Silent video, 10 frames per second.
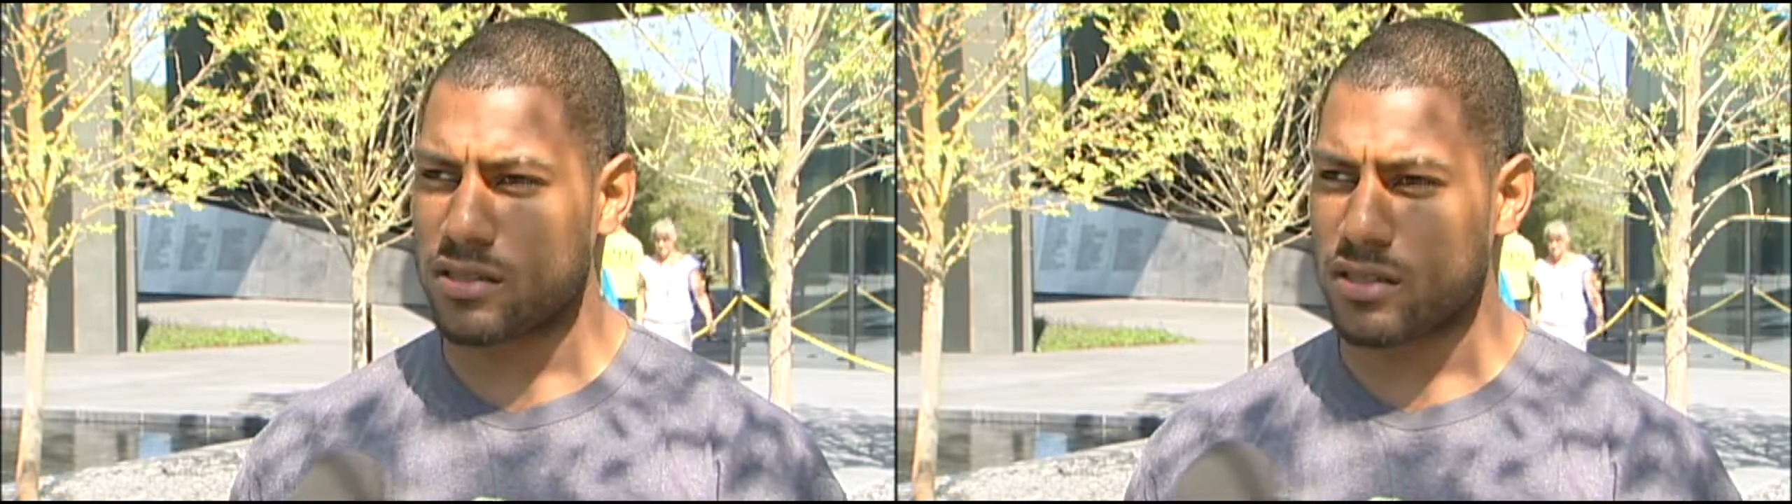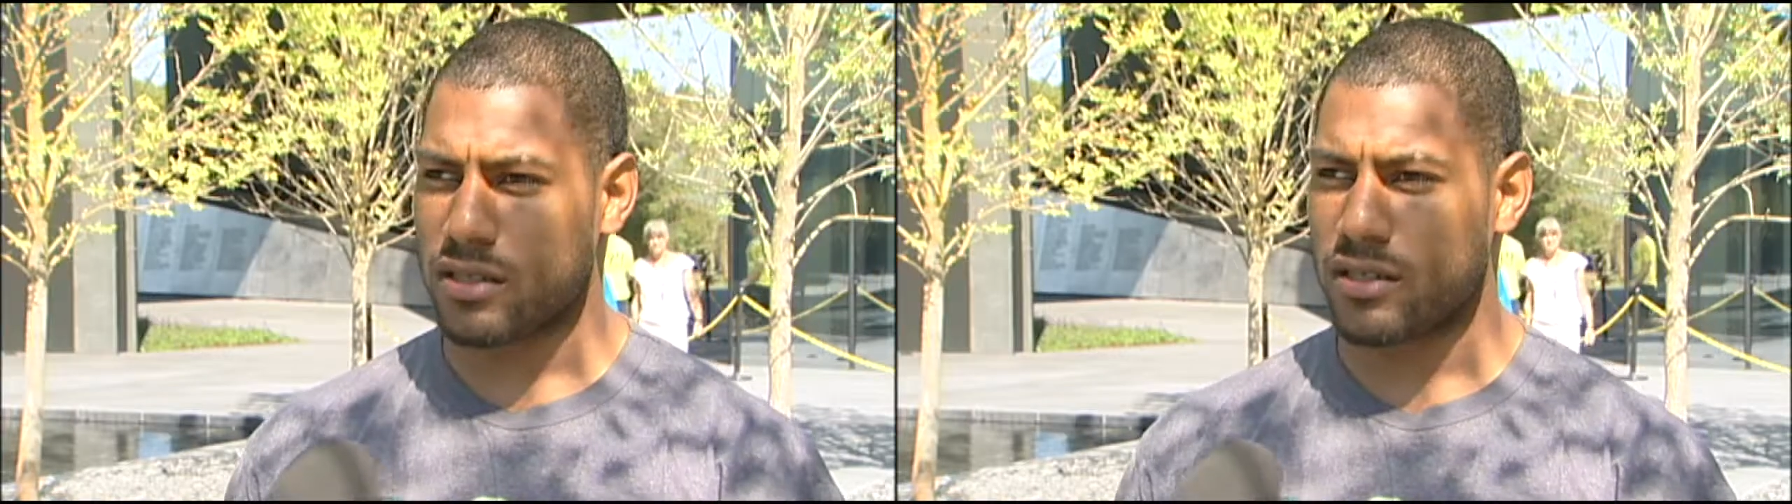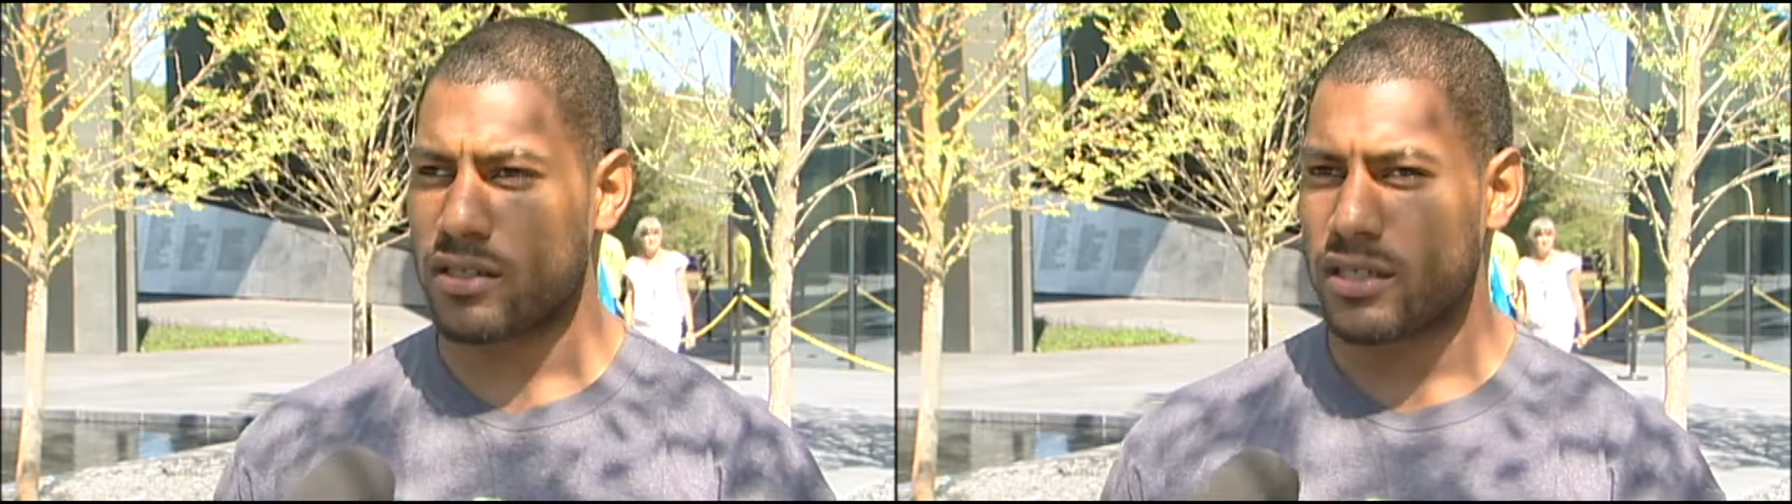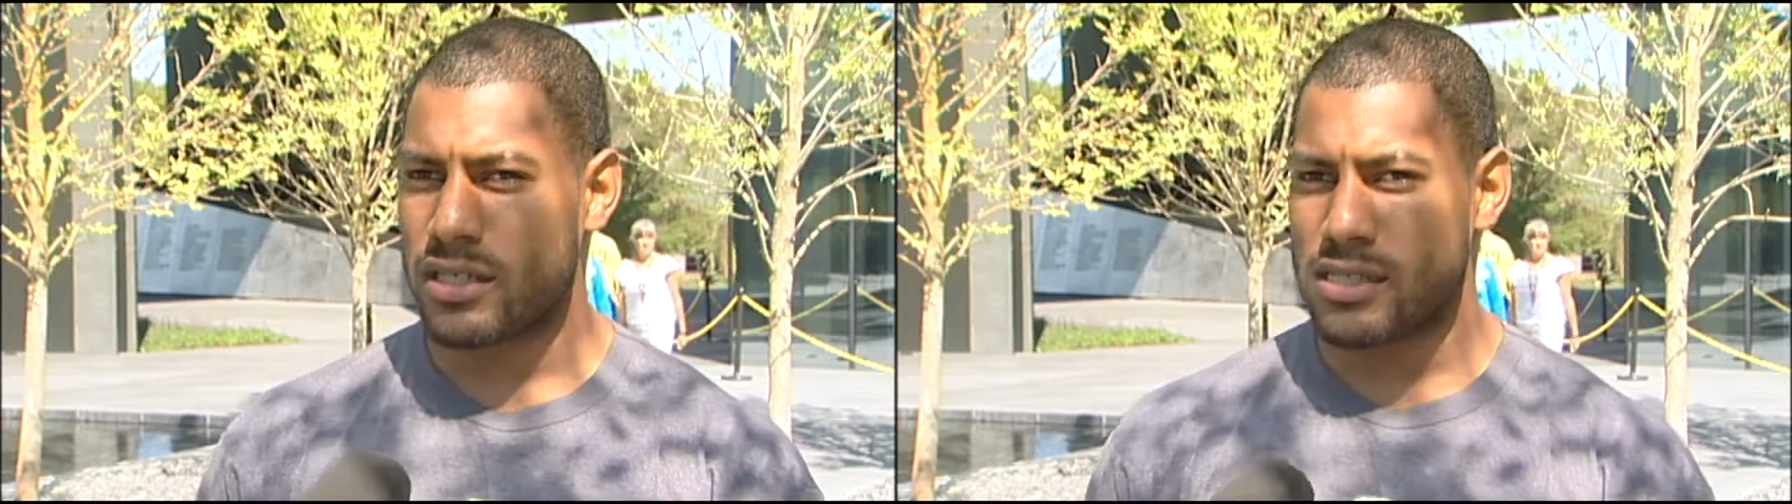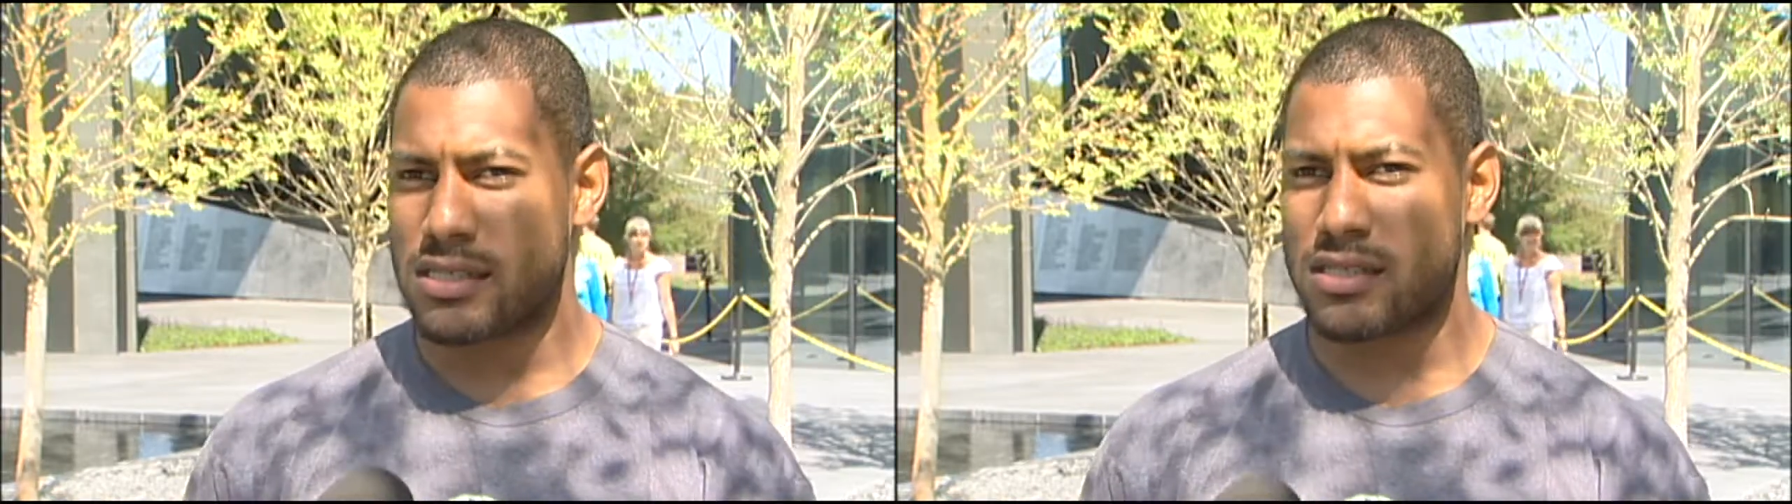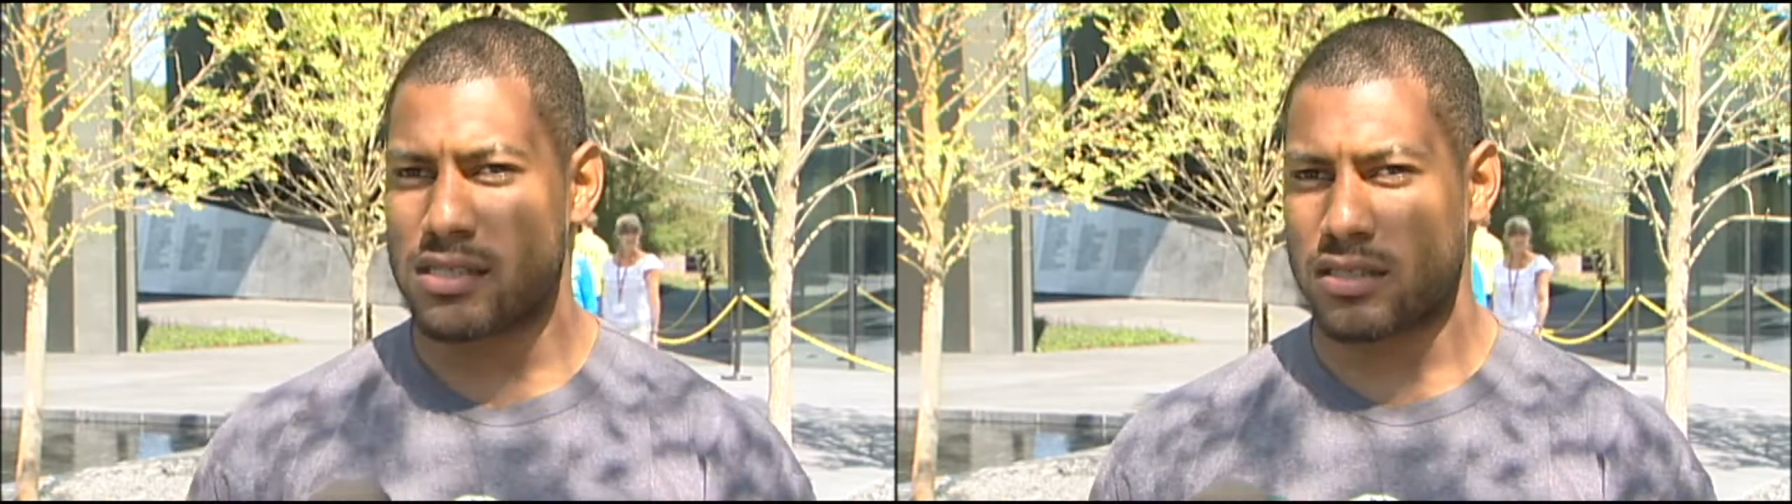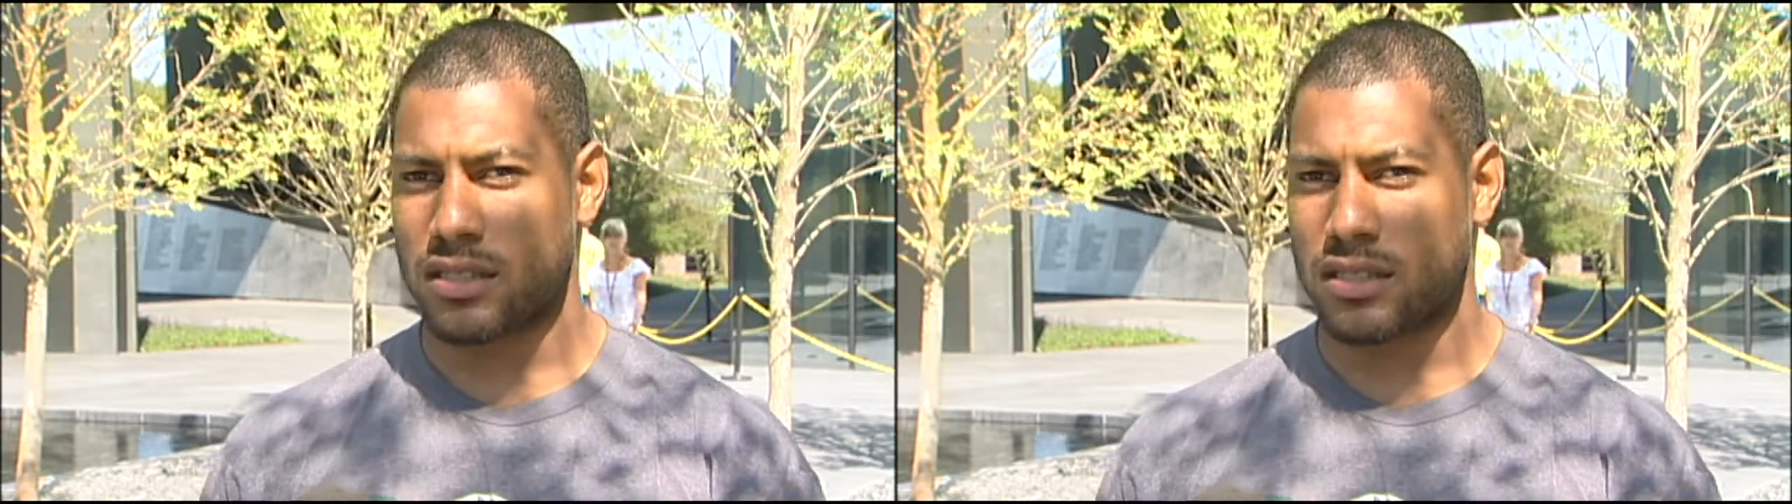So it's just a